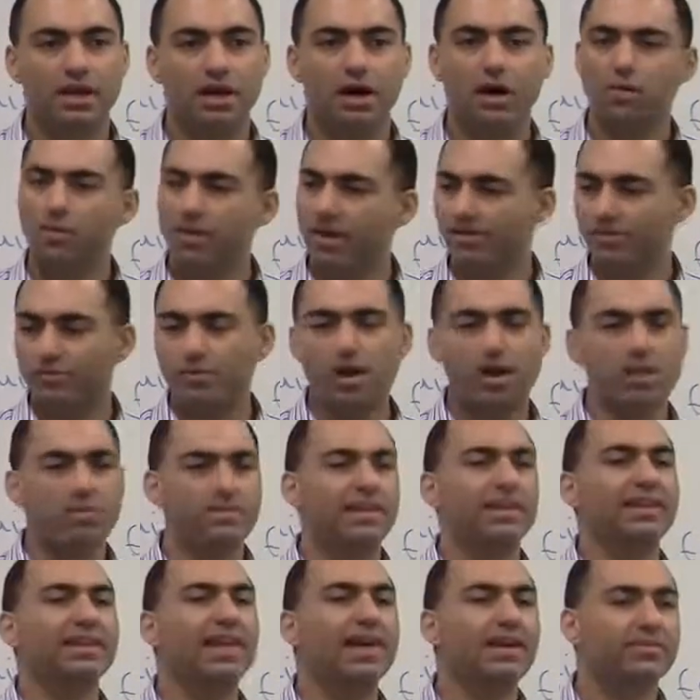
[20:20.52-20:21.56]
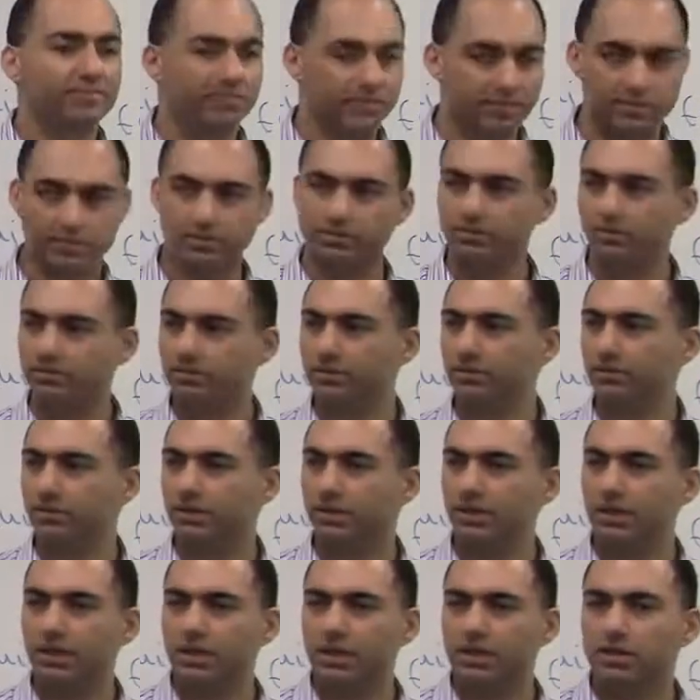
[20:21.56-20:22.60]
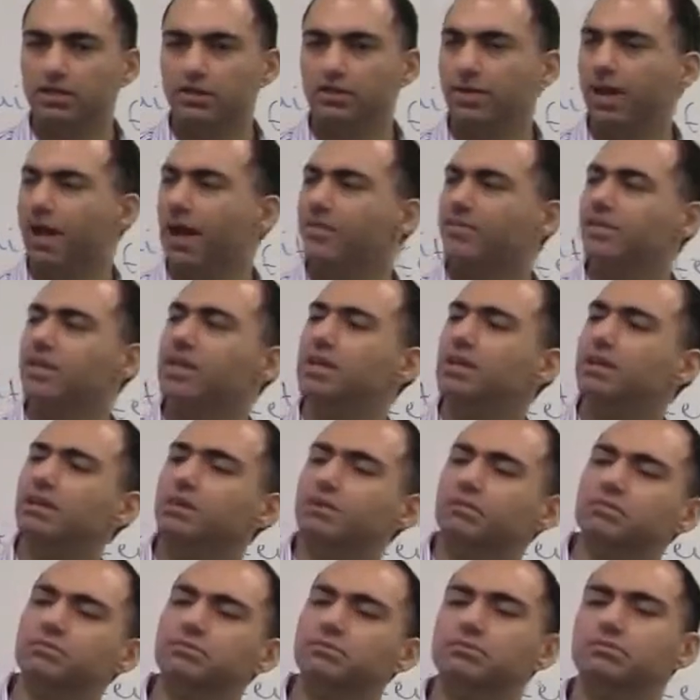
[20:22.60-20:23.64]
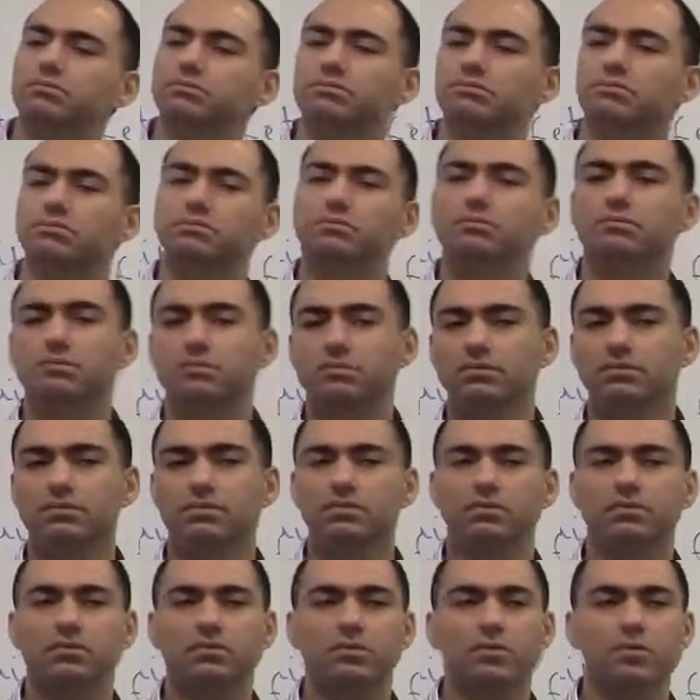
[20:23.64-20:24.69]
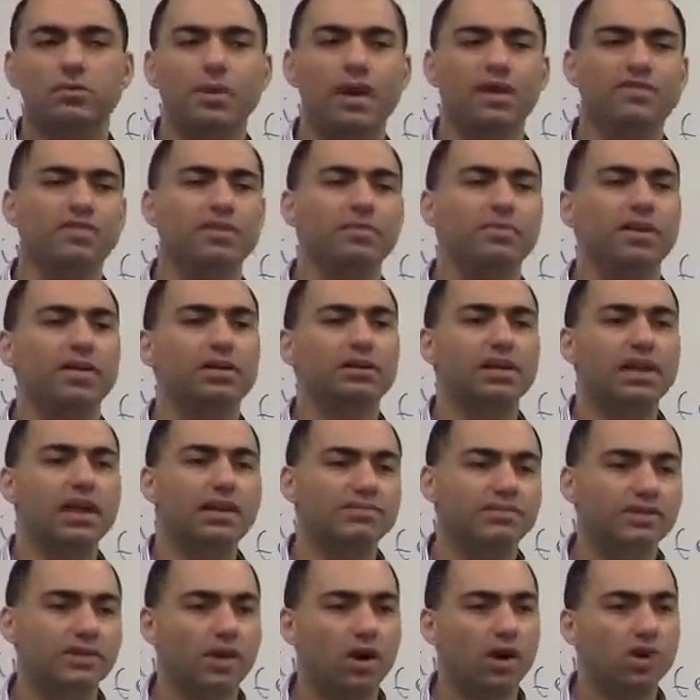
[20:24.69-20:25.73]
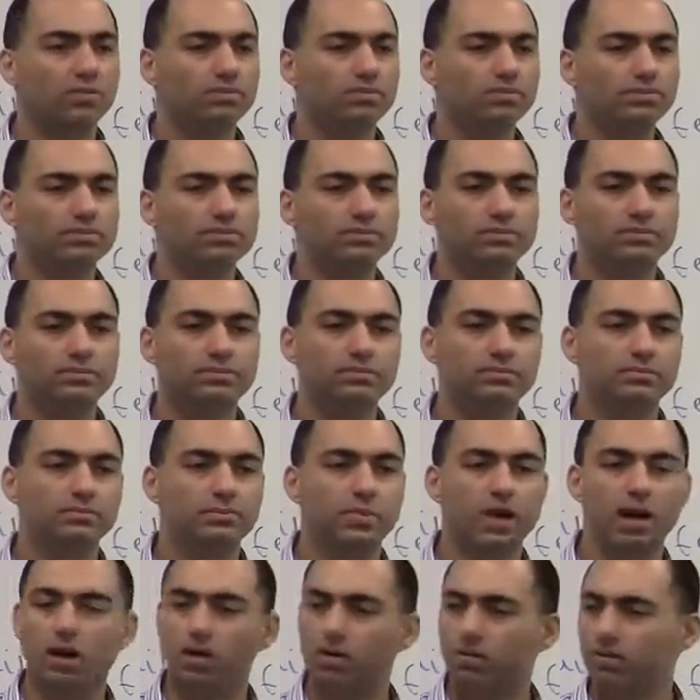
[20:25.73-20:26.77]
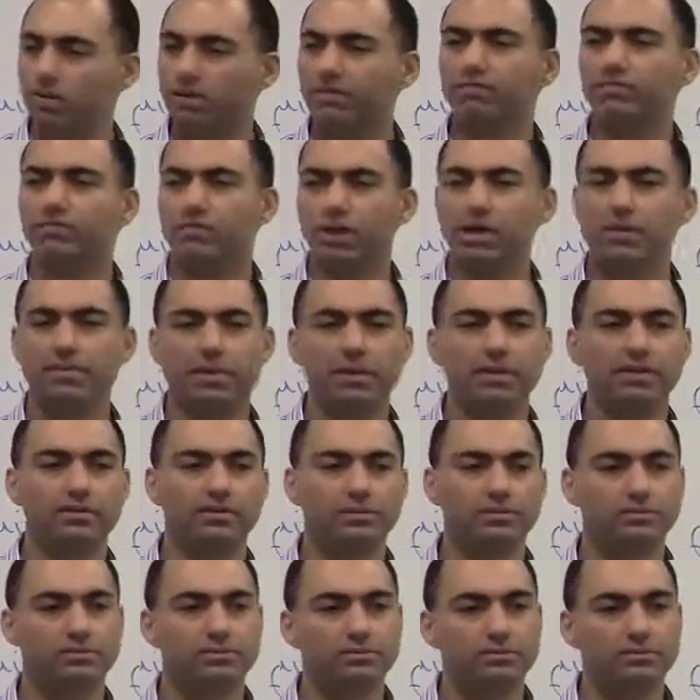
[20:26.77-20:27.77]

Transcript: Oh, we have quite a bit left. Do we have any beer left at home? Oh, we have quite a bit.